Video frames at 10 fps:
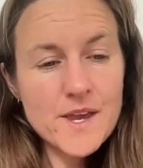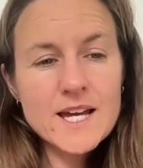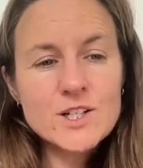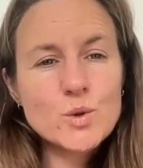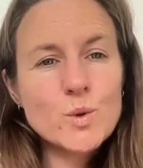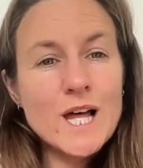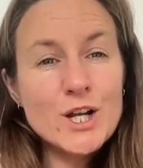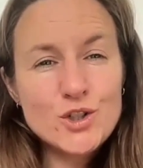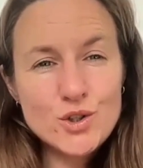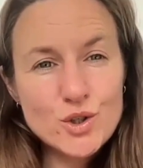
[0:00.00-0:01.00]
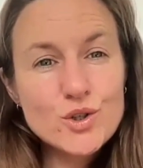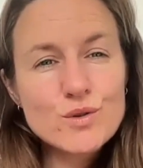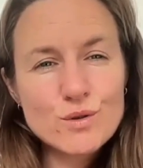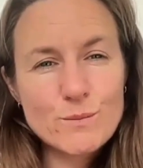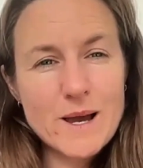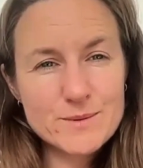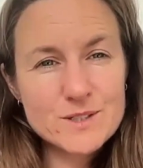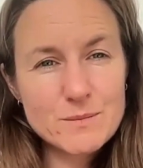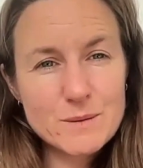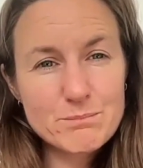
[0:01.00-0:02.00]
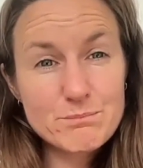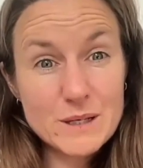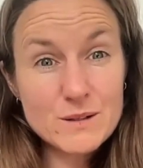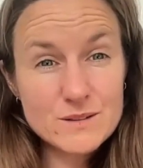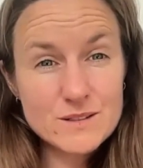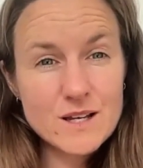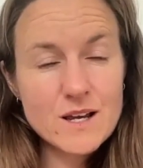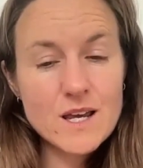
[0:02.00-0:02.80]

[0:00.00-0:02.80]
and to allow new neural maps to be built.